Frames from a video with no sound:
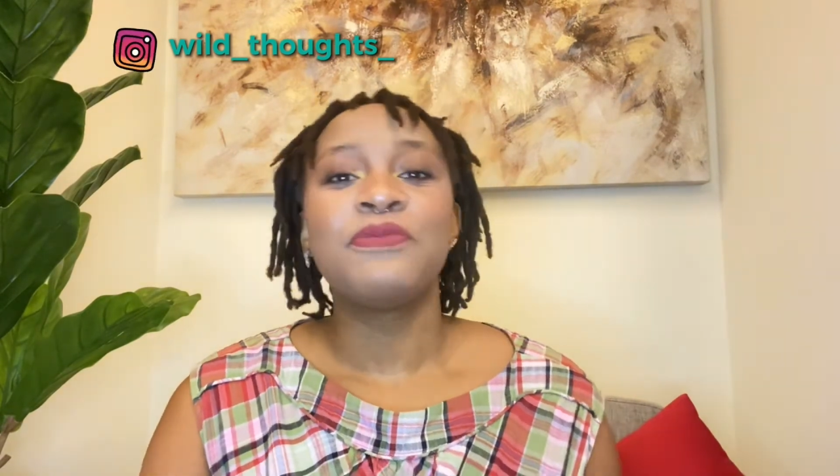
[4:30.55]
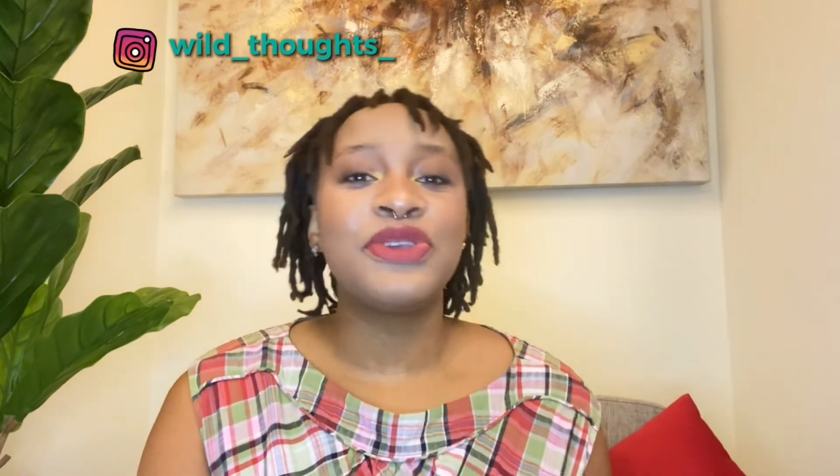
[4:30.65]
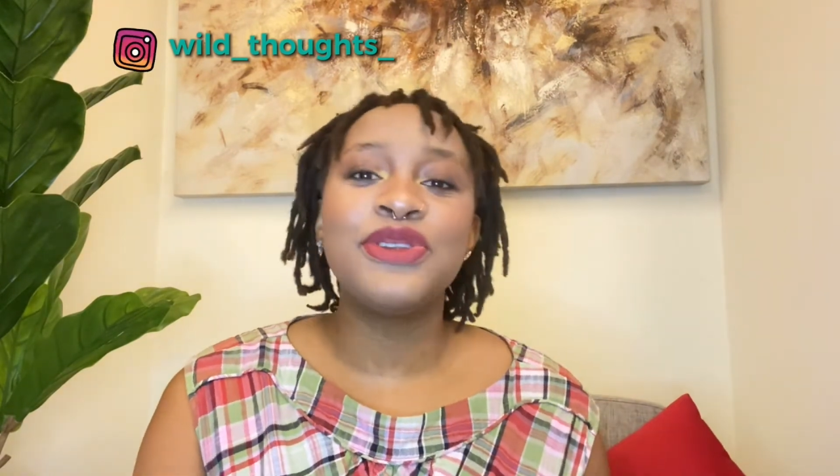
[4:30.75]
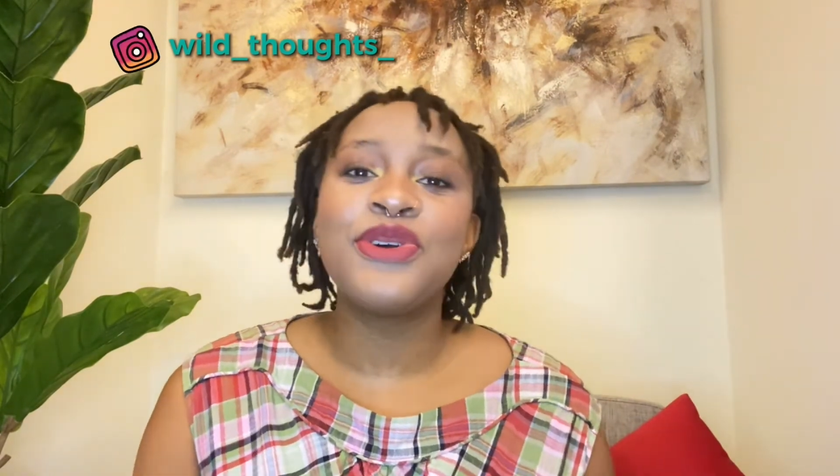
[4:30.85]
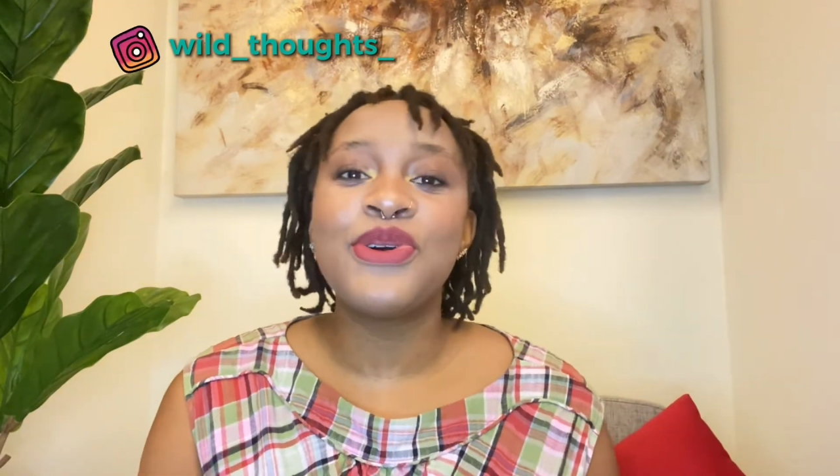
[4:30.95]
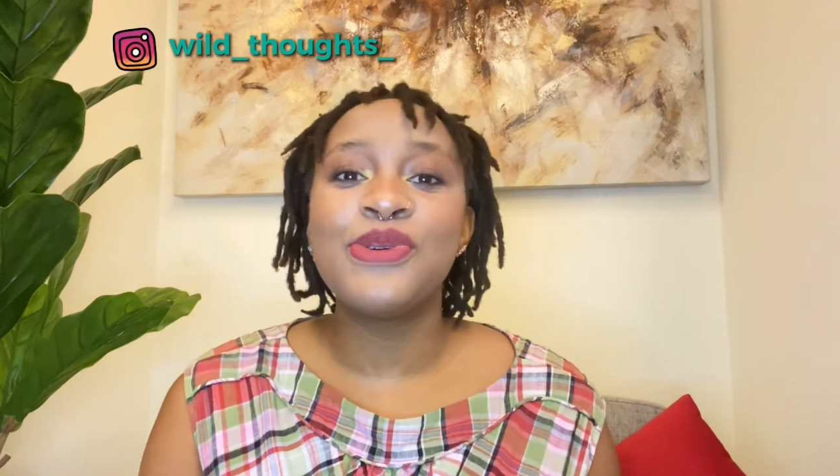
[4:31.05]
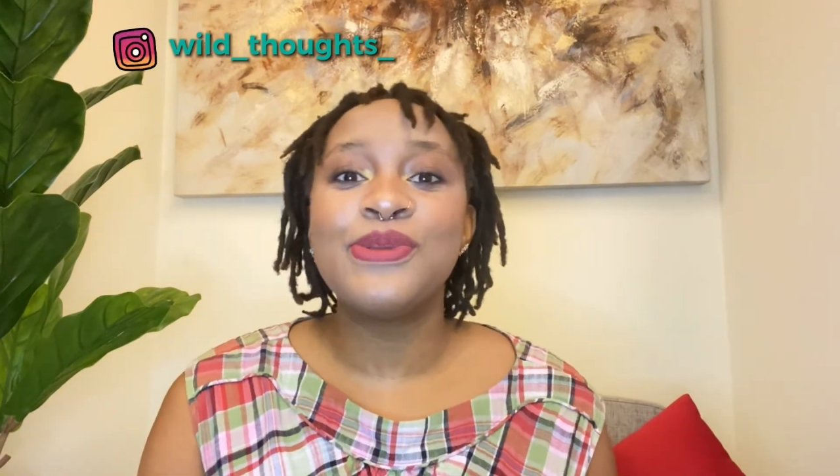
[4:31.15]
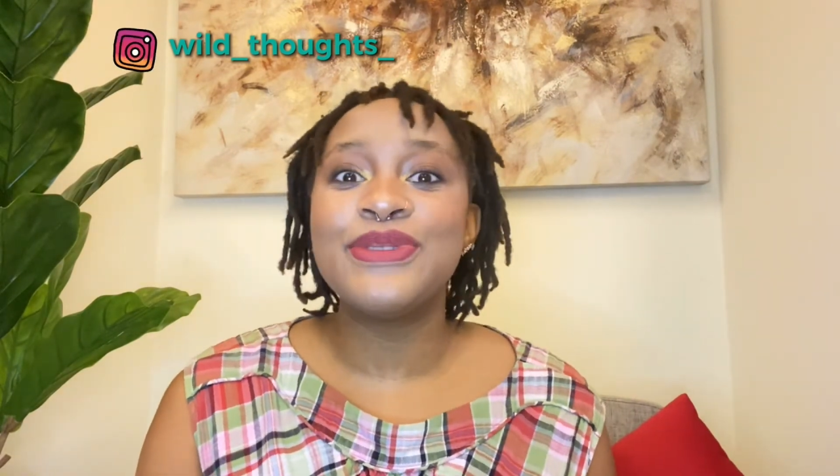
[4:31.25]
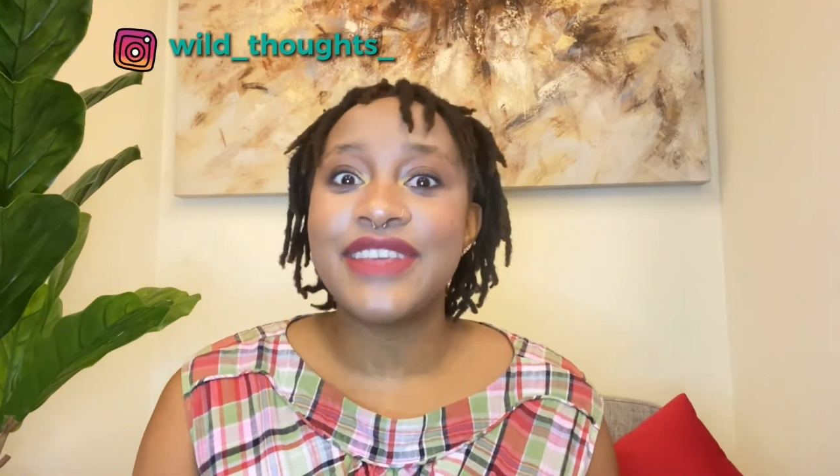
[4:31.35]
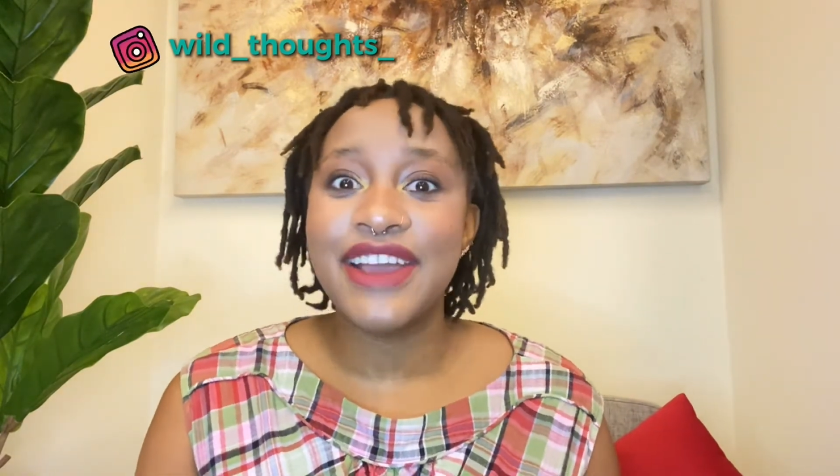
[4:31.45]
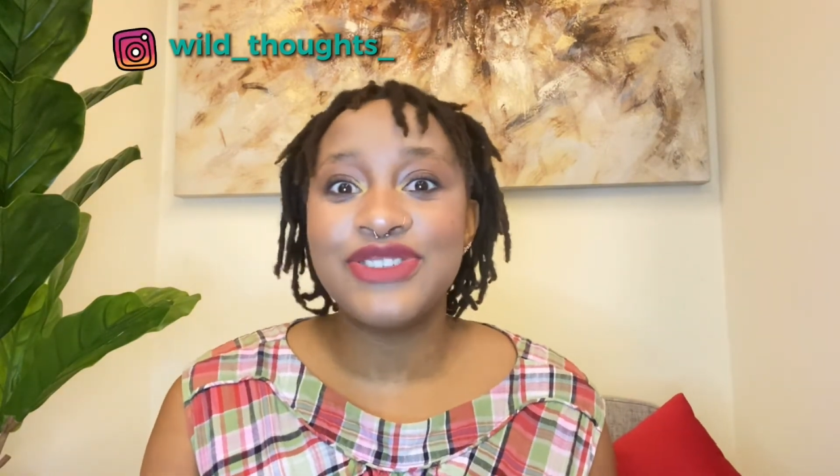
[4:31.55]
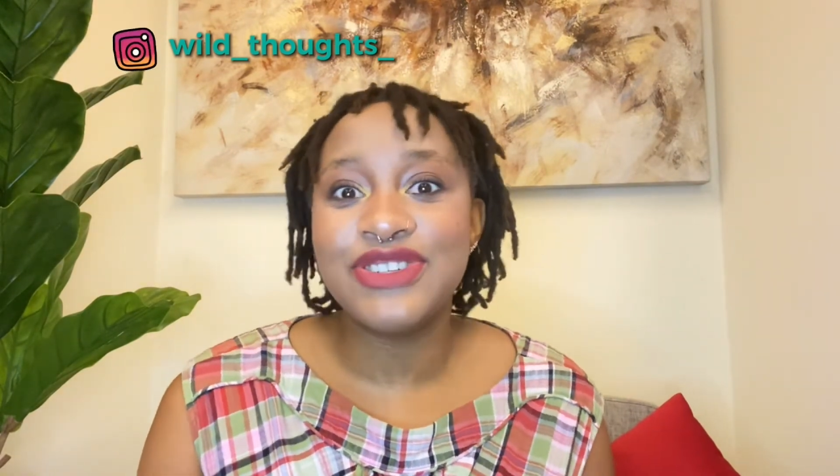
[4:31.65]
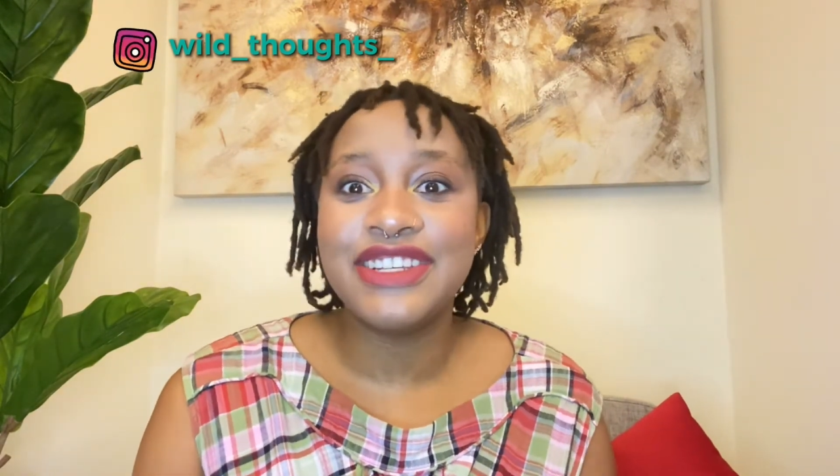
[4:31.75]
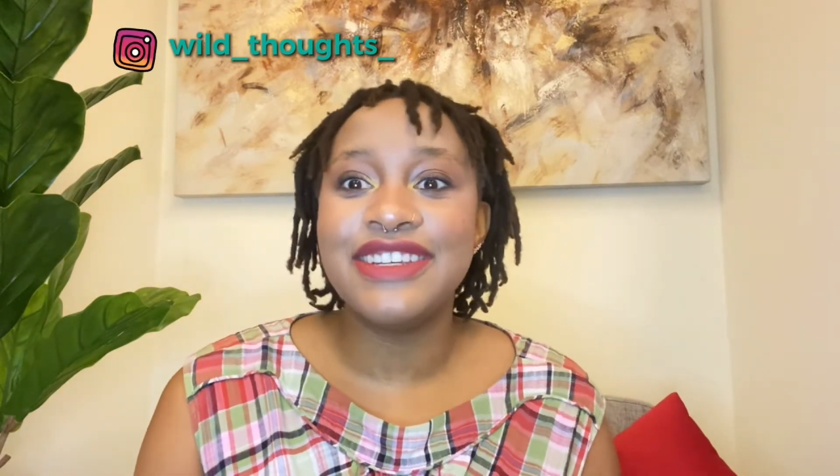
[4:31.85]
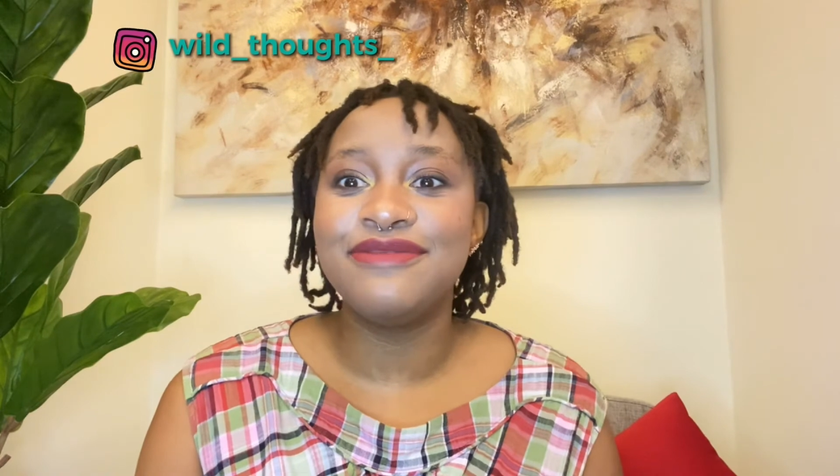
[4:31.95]
you know, who's
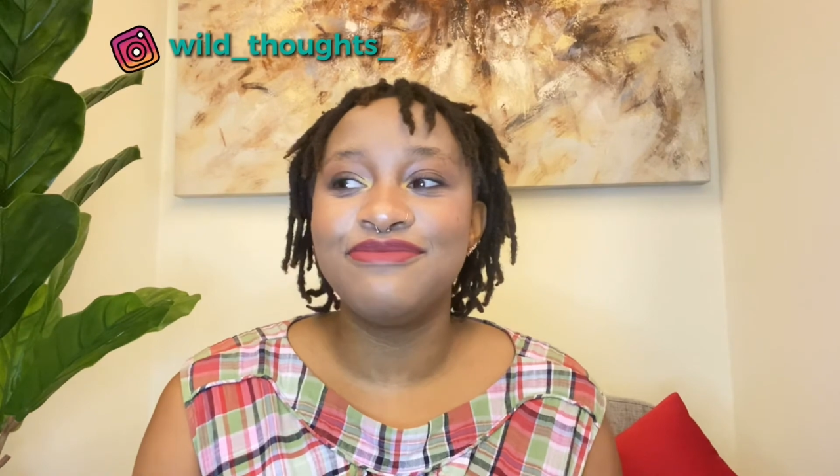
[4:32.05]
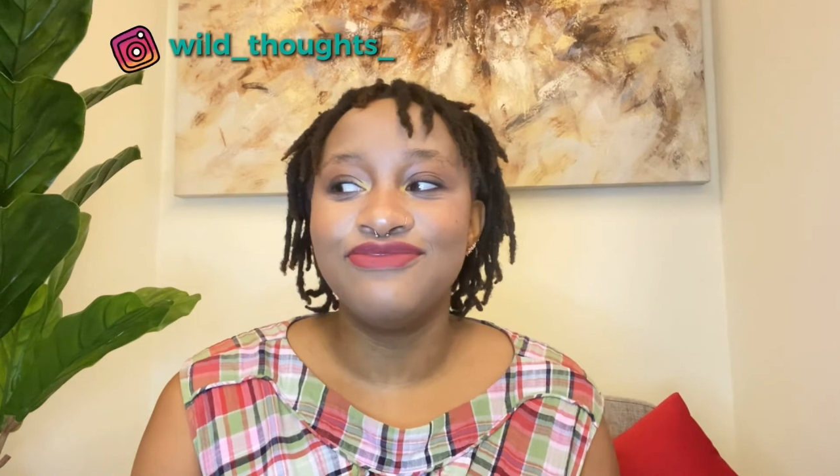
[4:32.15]
actually